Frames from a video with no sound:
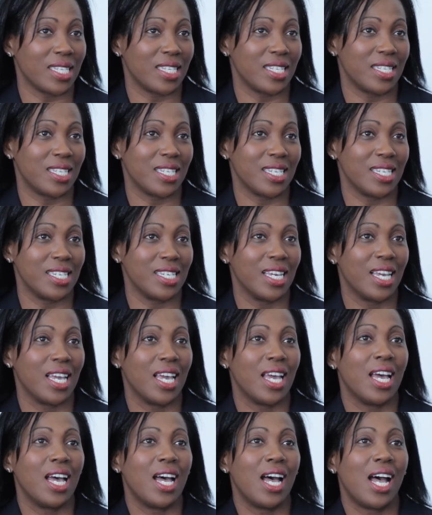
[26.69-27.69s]
Lawdacity,
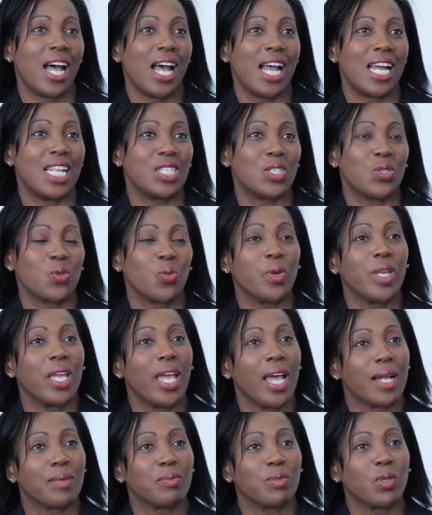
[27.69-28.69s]
and we
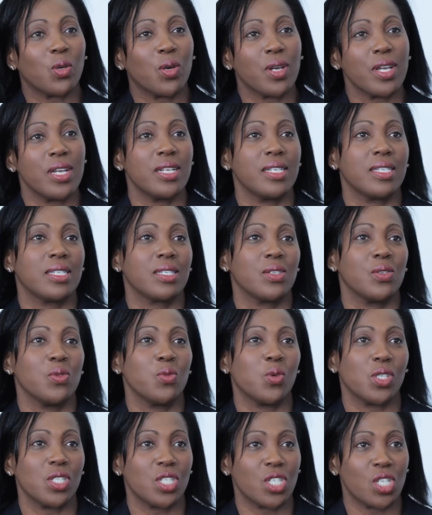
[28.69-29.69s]
help lawyers
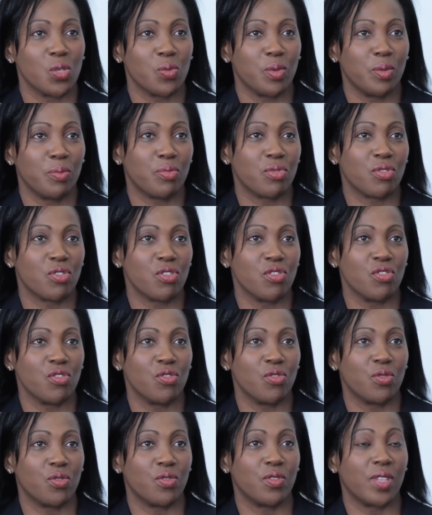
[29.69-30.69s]
who want to
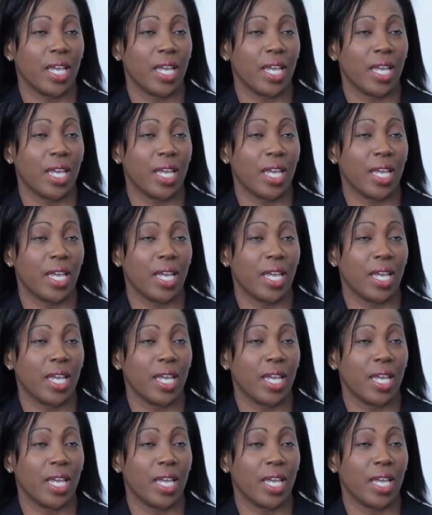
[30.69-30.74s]
improve